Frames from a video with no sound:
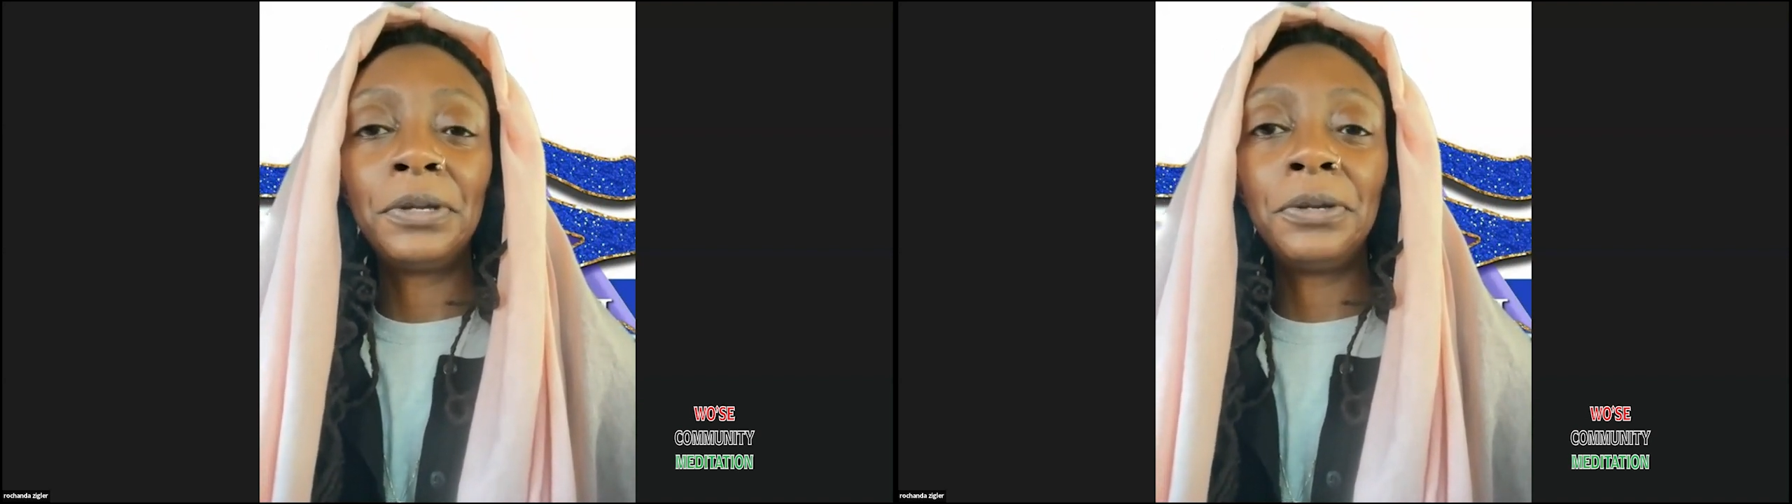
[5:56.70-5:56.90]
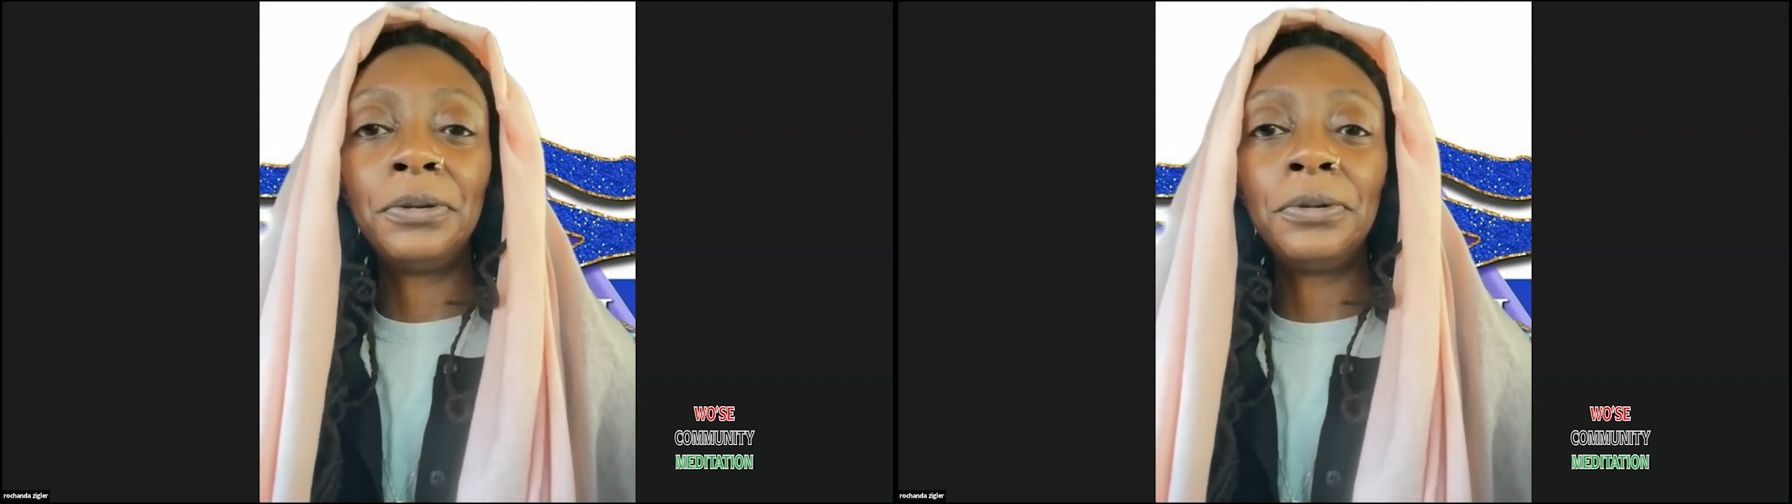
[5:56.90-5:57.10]

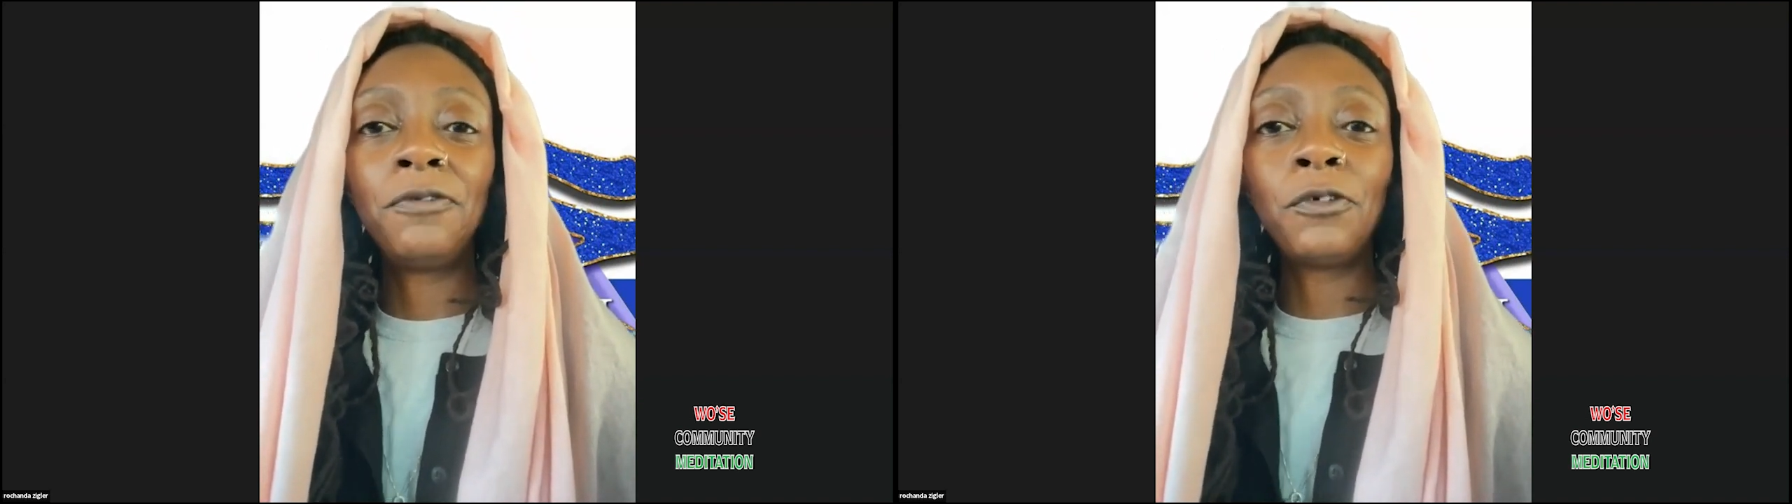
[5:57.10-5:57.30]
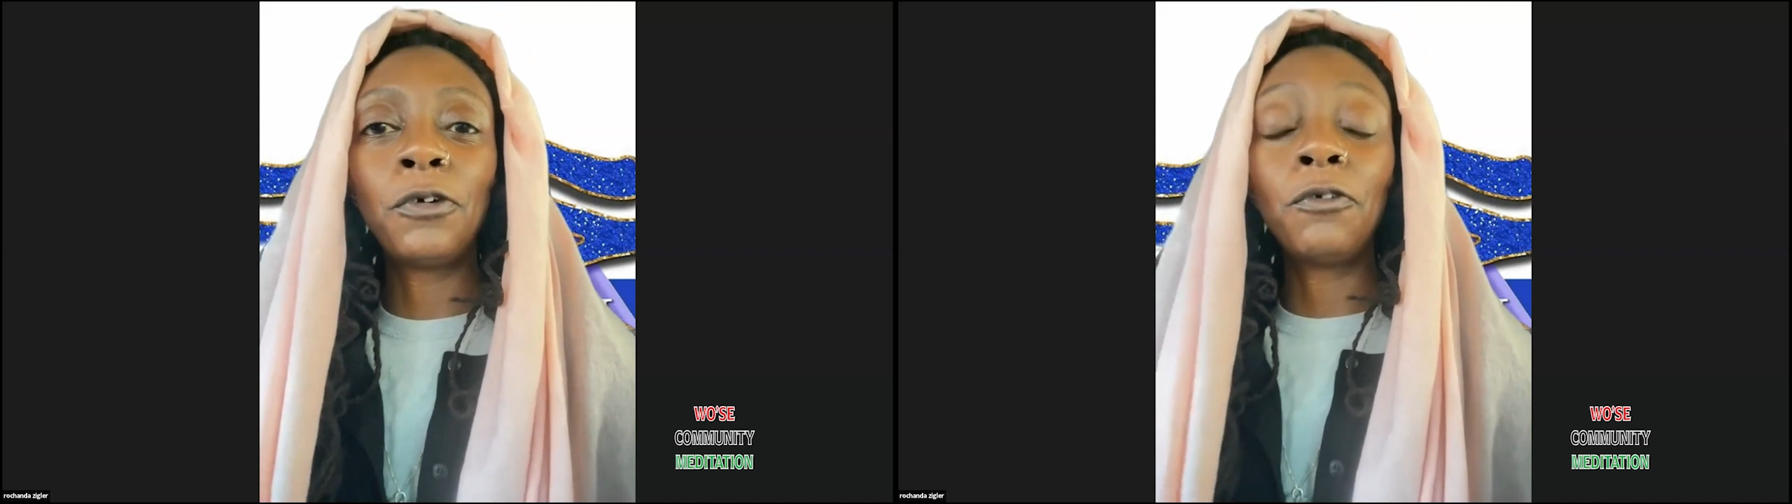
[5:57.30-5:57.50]

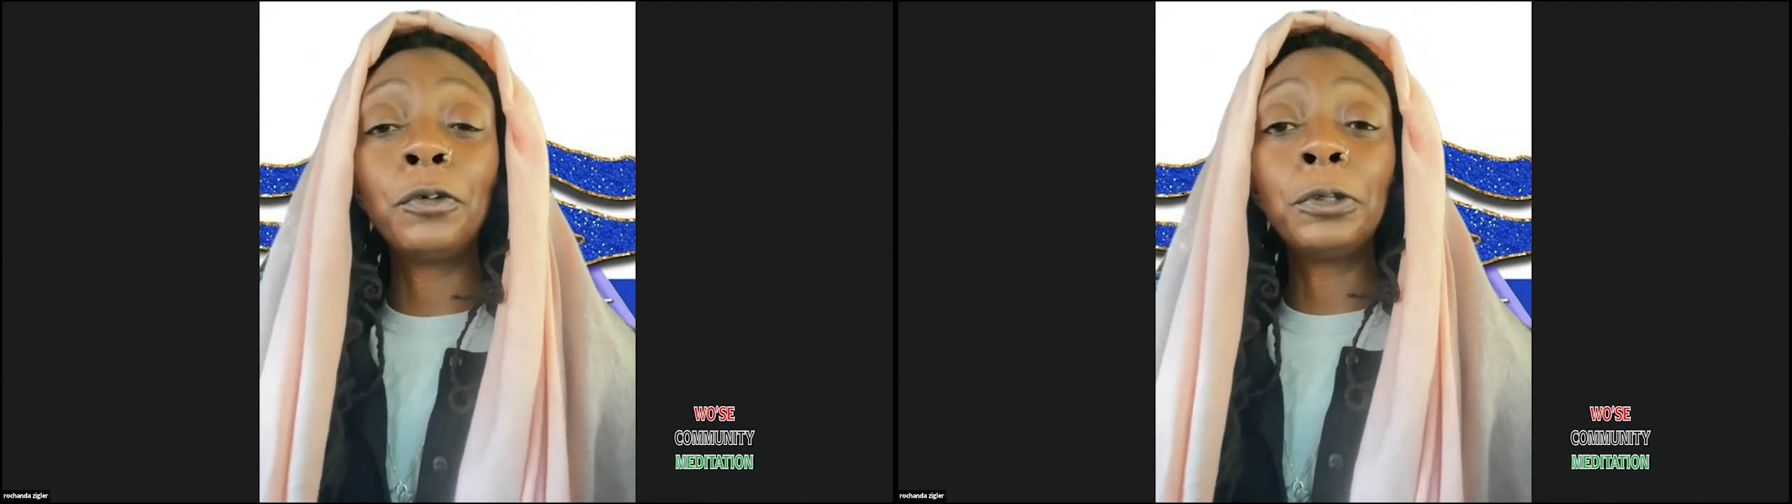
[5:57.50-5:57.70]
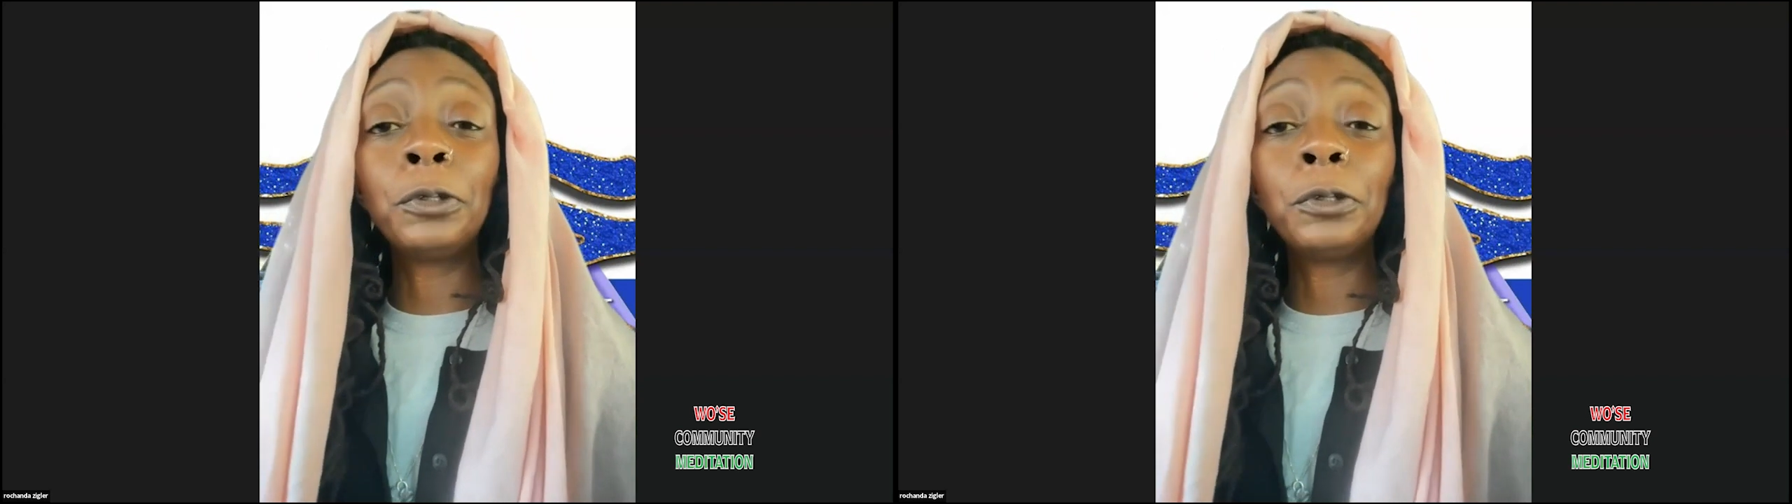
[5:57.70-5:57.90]
Beautiful.
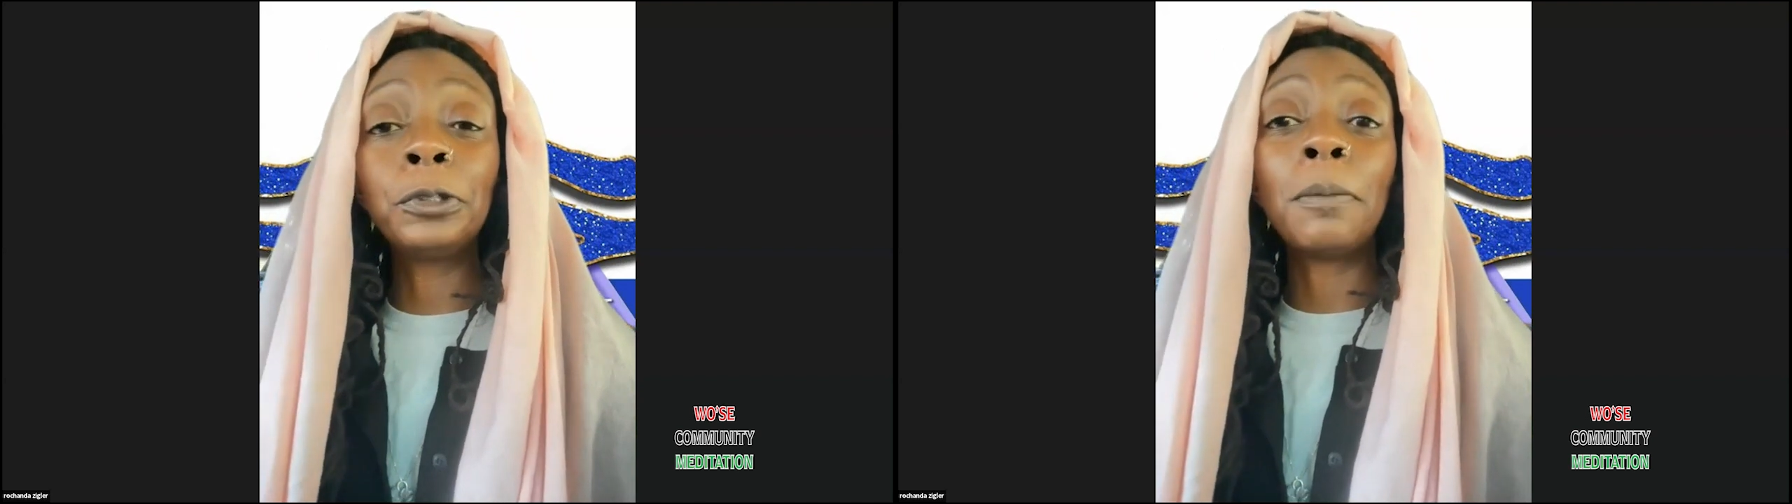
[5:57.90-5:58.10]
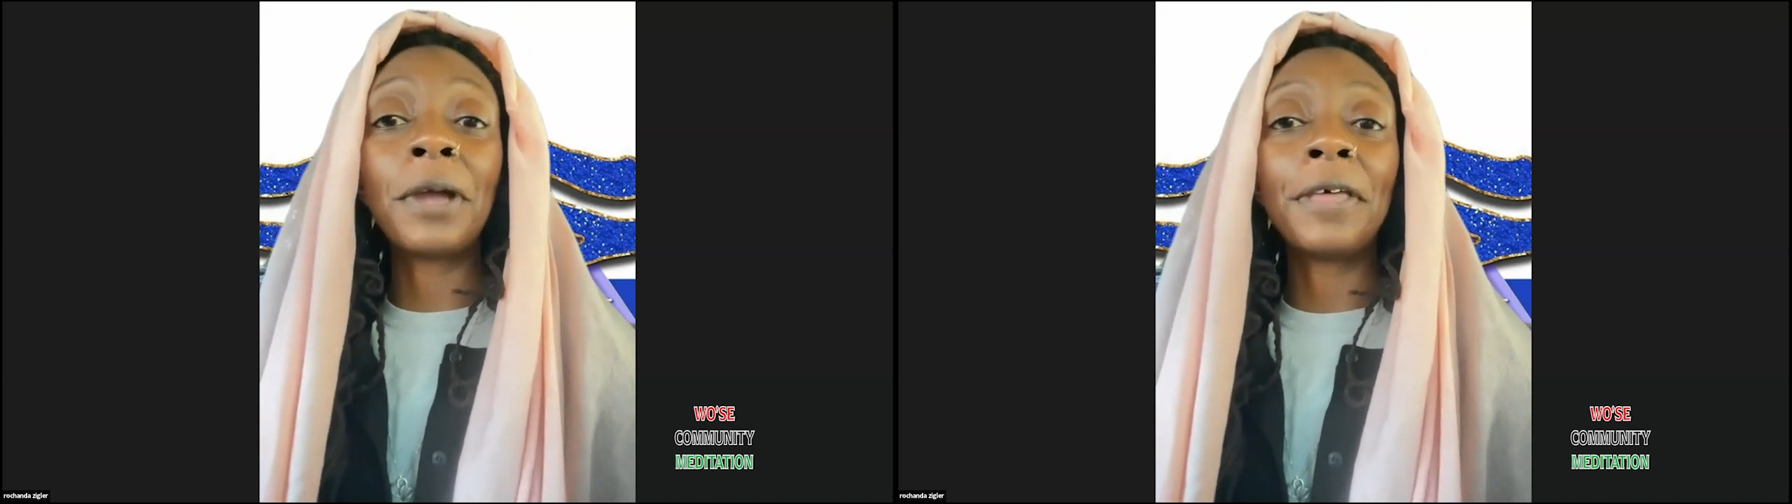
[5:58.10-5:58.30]

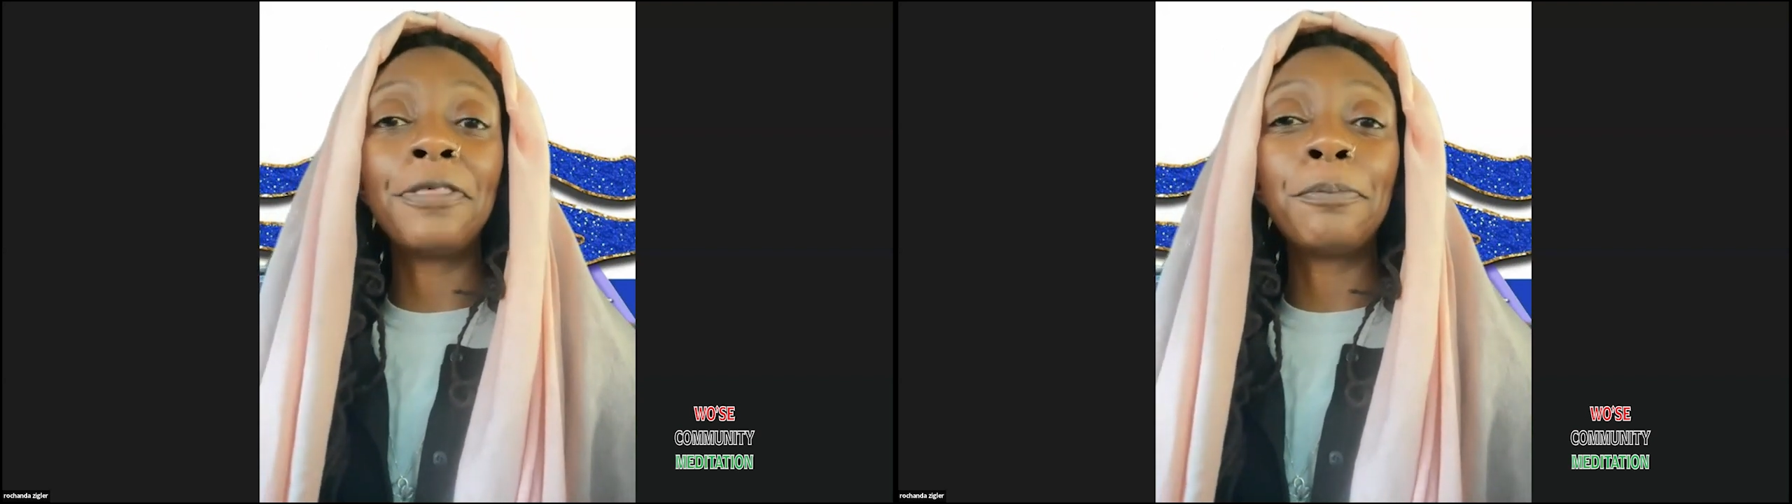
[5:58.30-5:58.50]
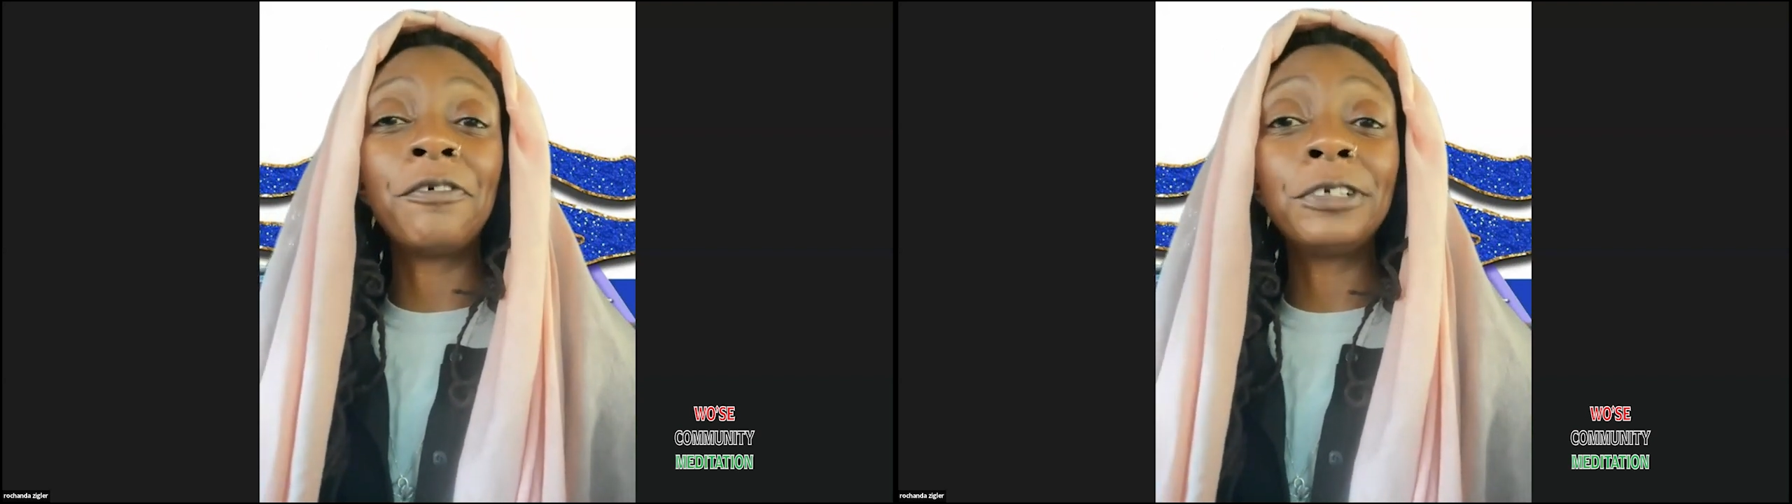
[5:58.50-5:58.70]
First breath,